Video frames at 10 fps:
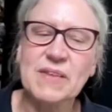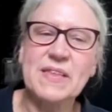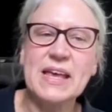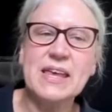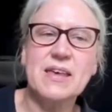
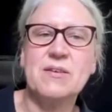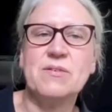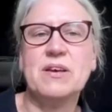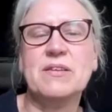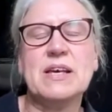Thank you.
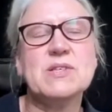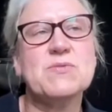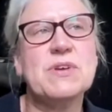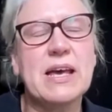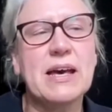No, that's
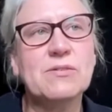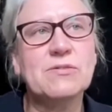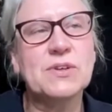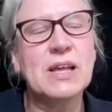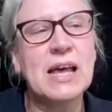really
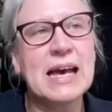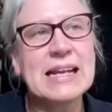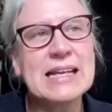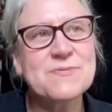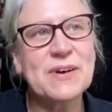helpful. And
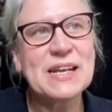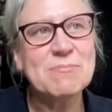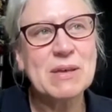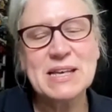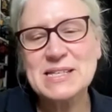it's funny
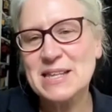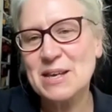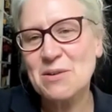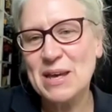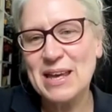because I
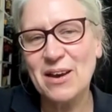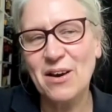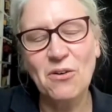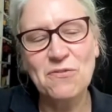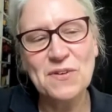think we
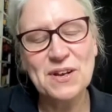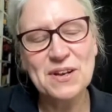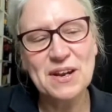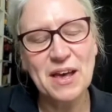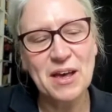often,